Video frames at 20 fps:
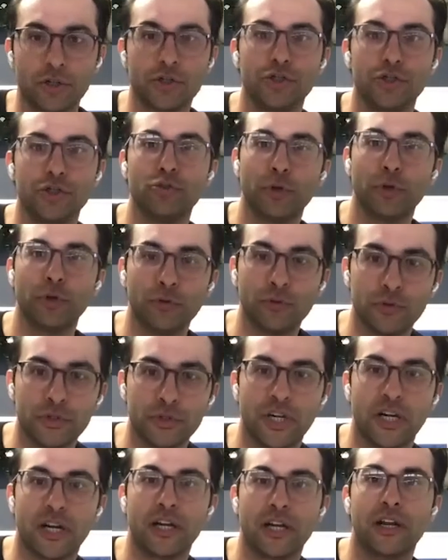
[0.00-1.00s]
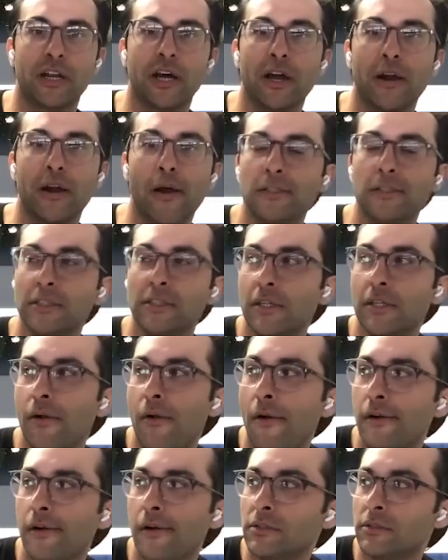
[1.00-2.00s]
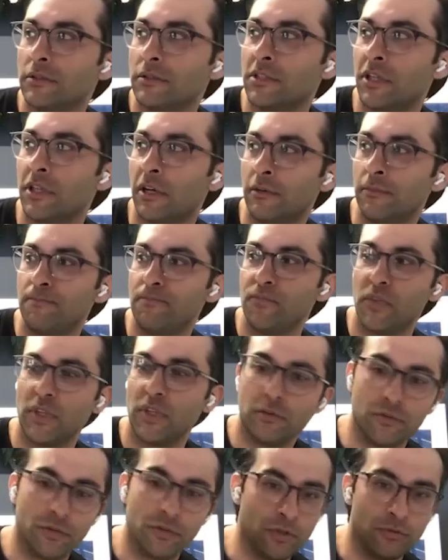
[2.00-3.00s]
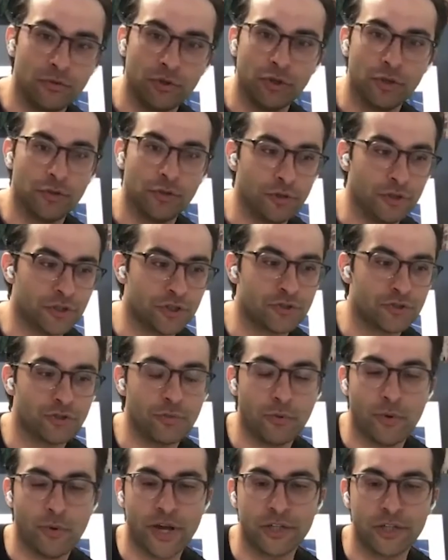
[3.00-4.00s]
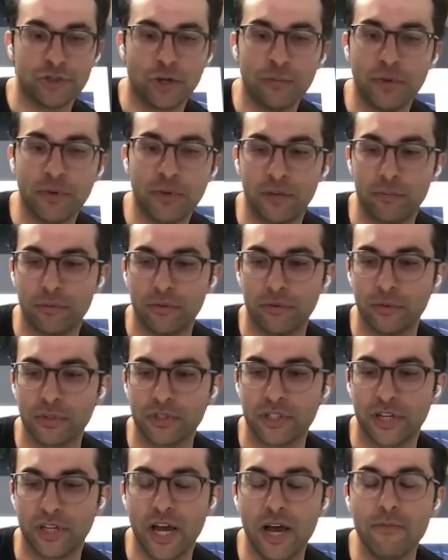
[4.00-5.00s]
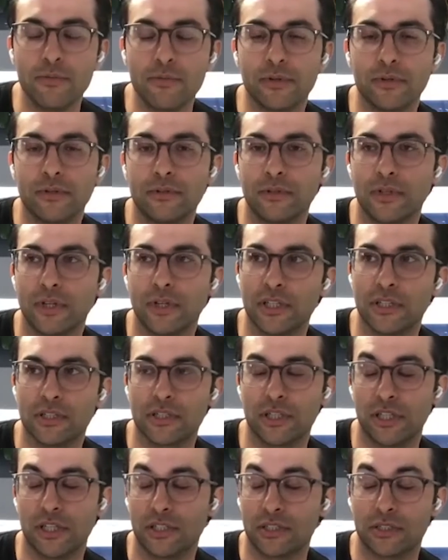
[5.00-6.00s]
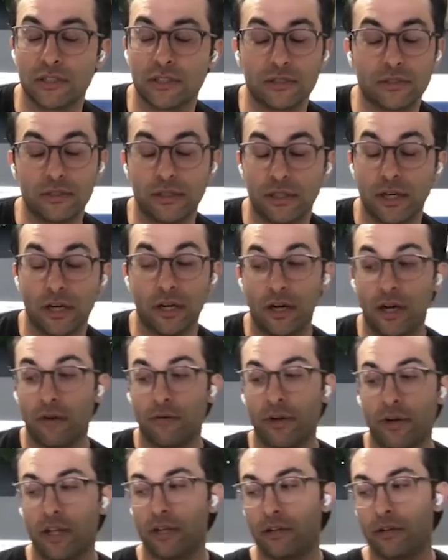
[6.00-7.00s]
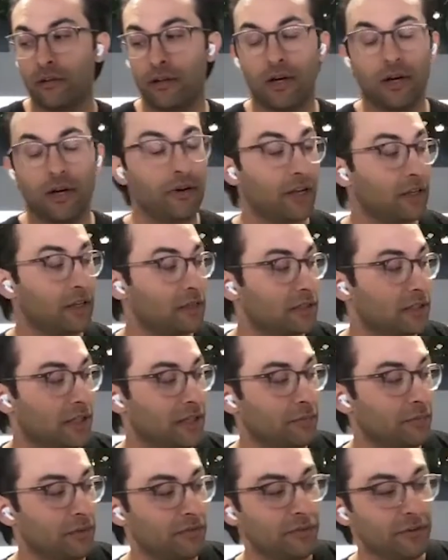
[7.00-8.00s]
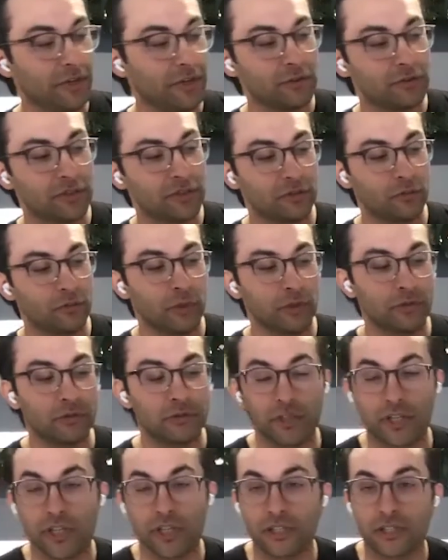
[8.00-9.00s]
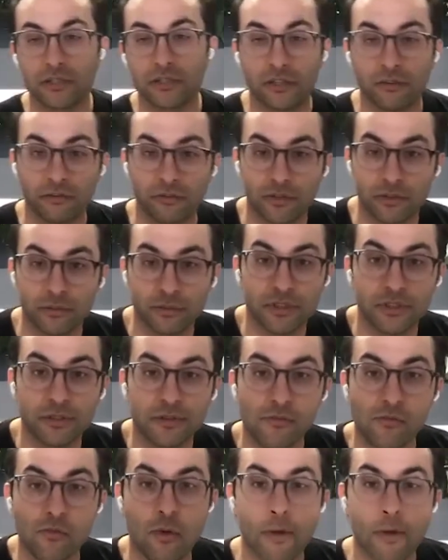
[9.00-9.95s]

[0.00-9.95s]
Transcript: consumer goods, yada, yada, yada. So you strip away JobKeeper and what's going to happen? I reckon it's going to be a very interesting world on the other side of Christmas.